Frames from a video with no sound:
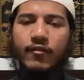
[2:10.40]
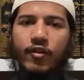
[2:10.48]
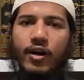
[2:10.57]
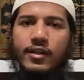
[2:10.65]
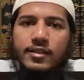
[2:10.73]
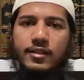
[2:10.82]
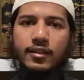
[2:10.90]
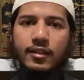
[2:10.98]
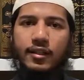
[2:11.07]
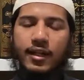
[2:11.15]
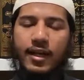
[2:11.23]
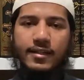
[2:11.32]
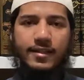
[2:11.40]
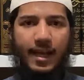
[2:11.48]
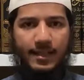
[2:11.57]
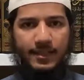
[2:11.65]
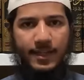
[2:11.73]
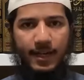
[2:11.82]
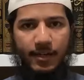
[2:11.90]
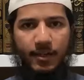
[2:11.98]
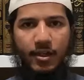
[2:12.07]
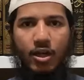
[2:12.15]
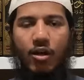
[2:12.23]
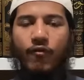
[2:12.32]
The first, it is the
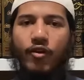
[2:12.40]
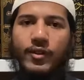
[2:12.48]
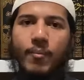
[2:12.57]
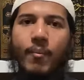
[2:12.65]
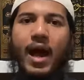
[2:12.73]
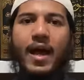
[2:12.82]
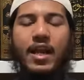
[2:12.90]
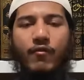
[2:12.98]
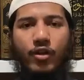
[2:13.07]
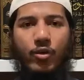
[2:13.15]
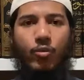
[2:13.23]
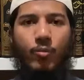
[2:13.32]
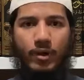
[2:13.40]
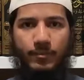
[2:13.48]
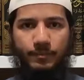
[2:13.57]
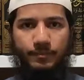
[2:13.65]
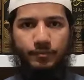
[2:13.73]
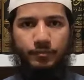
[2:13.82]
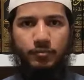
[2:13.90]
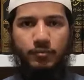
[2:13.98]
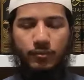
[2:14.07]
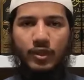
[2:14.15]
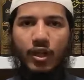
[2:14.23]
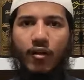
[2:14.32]
extent for the man and for the woman.
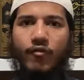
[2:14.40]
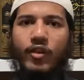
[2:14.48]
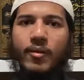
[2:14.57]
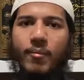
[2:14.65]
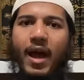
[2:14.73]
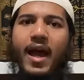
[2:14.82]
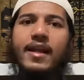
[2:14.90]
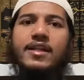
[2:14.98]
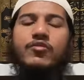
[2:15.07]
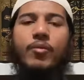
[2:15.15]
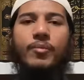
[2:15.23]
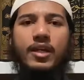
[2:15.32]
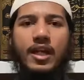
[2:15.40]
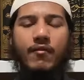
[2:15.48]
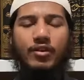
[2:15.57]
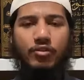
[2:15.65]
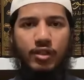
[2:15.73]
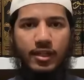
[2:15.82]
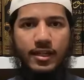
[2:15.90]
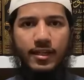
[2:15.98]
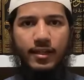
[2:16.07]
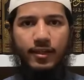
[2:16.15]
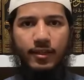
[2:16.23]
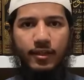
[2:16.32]
For the man, it is from the navel to the
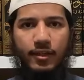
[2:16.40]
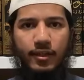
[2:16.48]
knee.